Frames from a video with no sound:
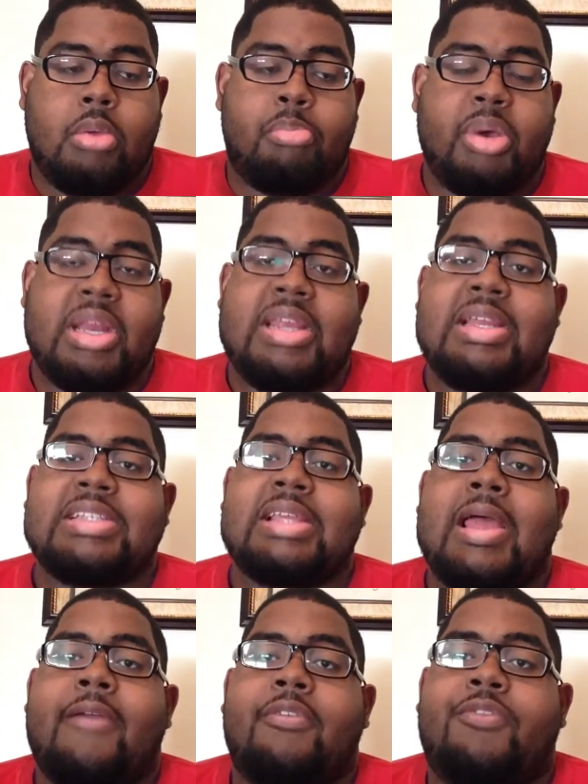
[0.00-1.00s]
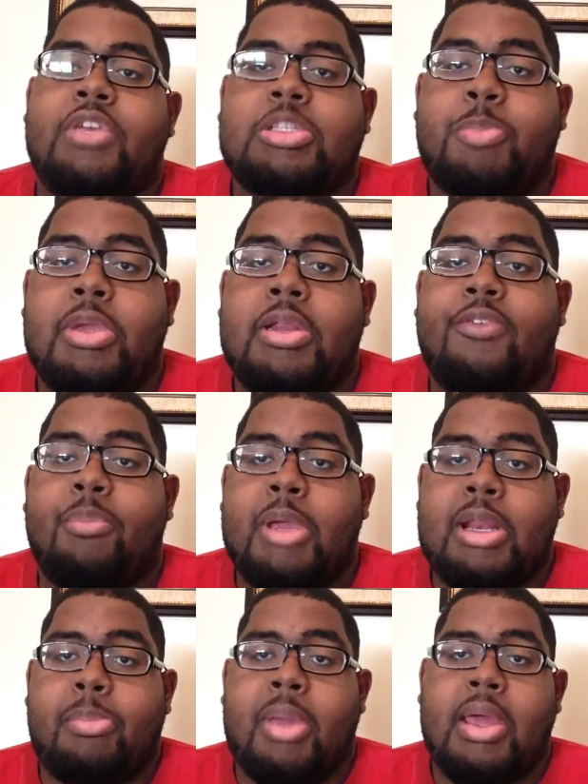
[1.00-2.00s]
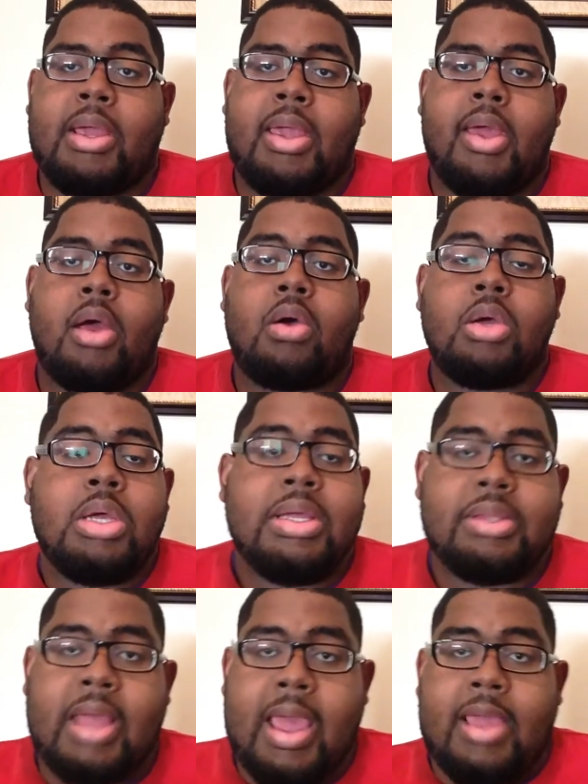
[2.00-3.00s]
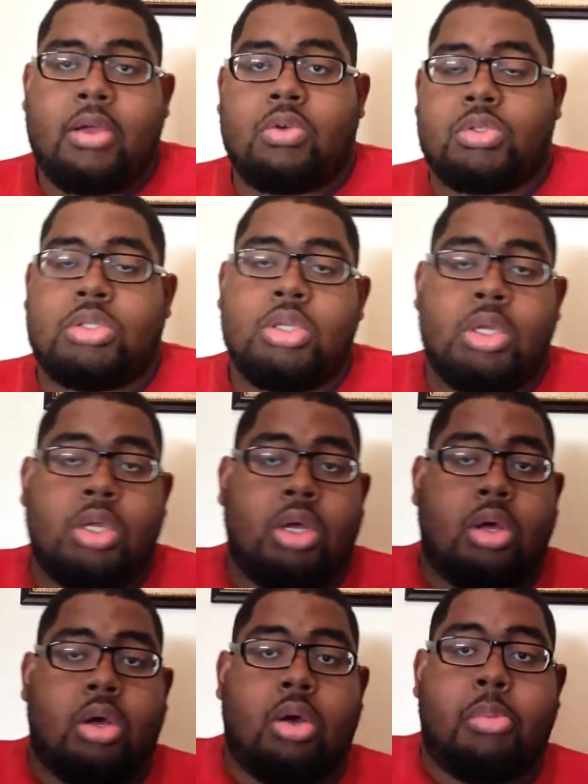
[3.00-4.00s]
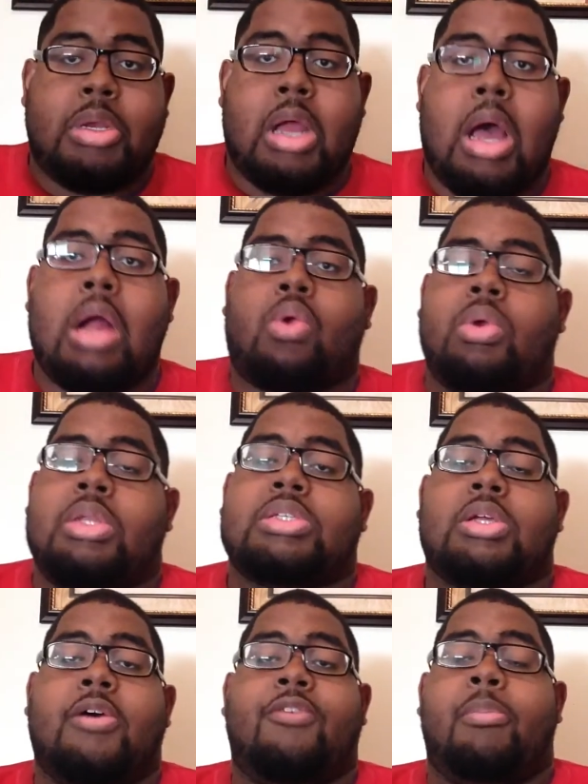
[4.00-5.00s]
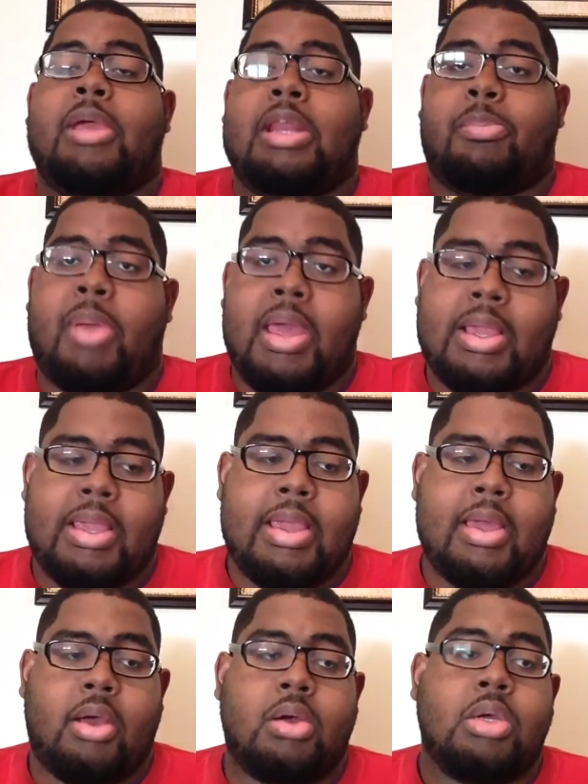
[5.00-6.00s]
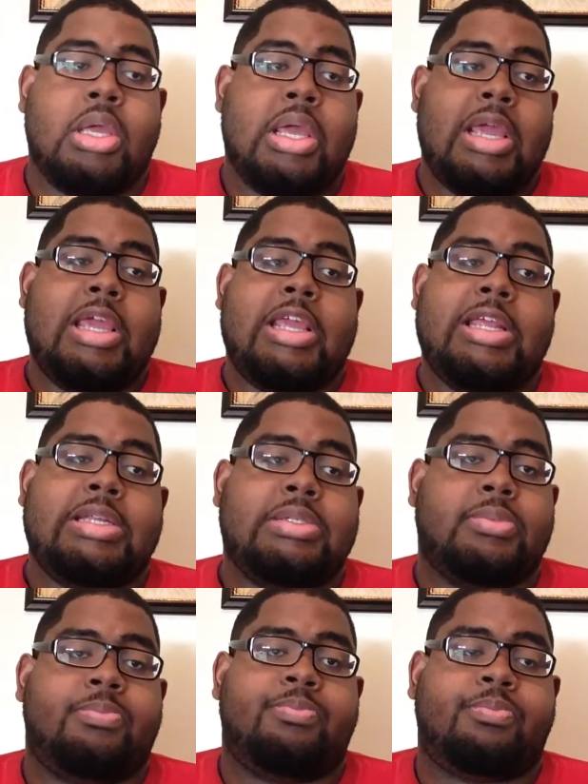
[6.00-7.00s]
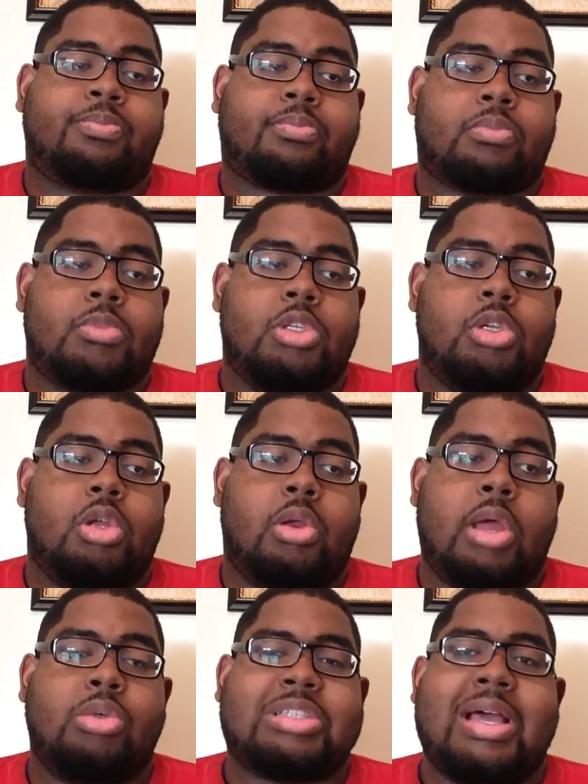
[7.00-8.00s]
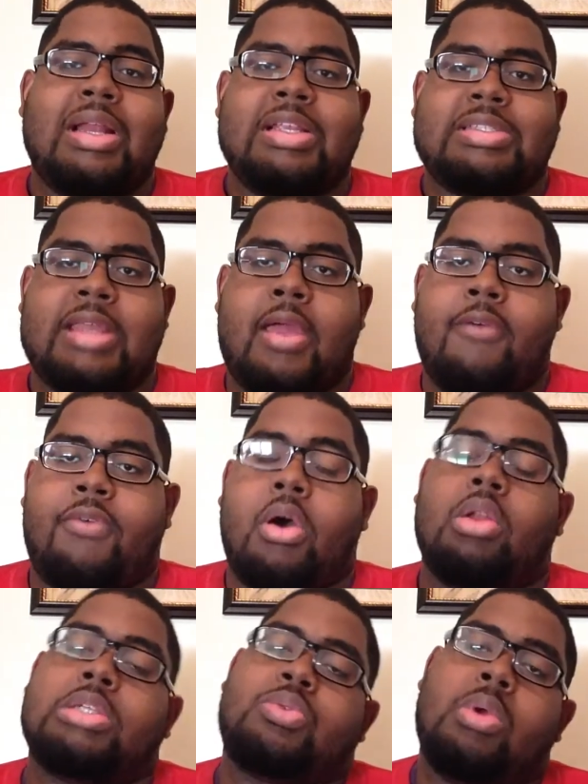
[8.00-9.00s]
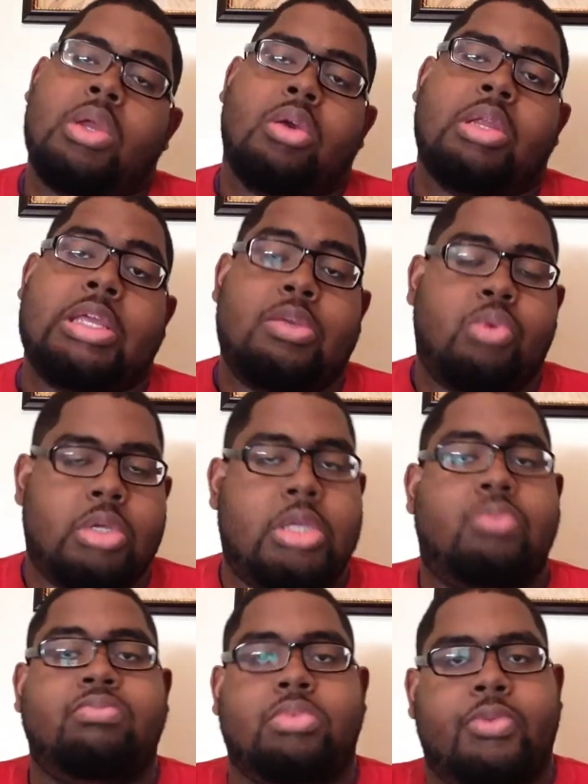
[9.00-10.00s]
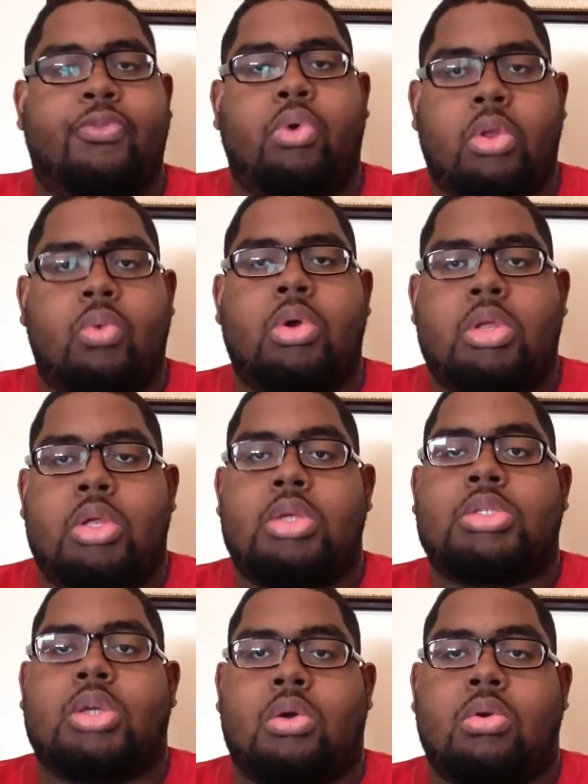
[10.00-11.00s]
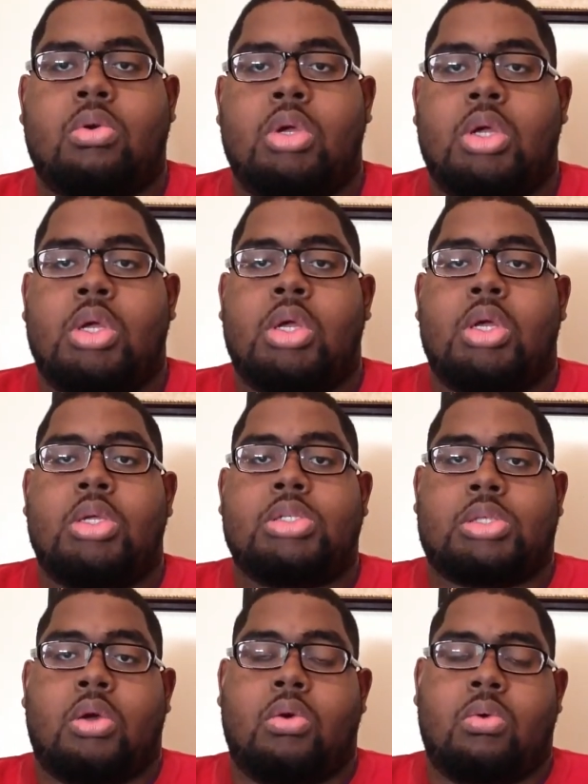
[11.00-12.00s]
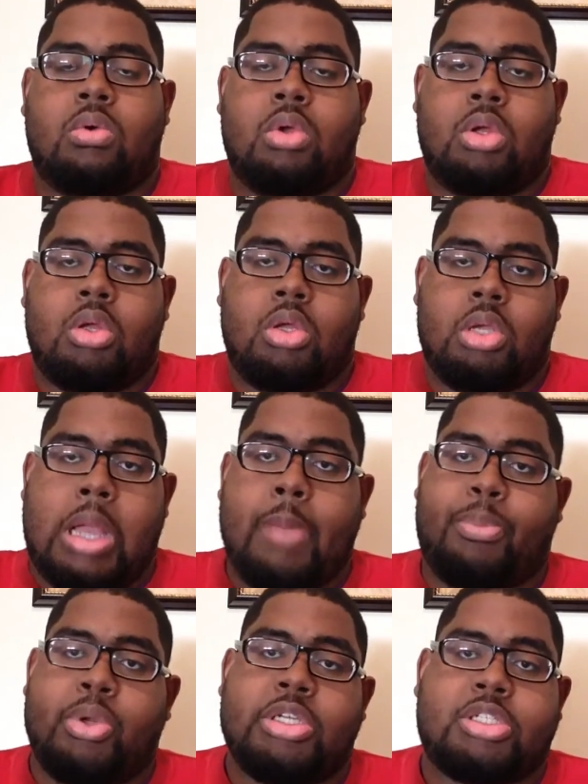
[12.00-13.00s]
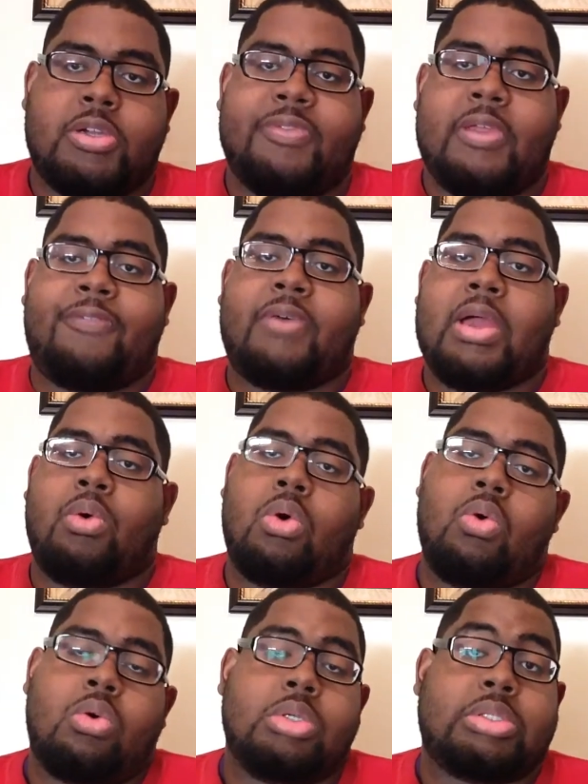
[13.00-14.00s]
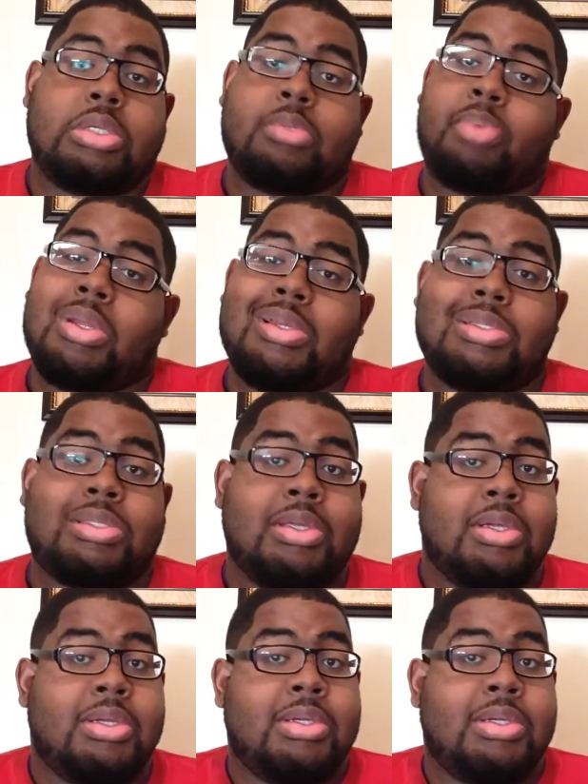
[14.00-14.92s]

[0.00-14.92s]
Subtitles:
But he doesn't have the foot speed of a Manny Pacquiao, the angles and the awkwardness of a Manny Pacquiao. And, you know, that was kind of his downfall as well, that he 41 years old. So I'm pretty sure if that fight with Horn took place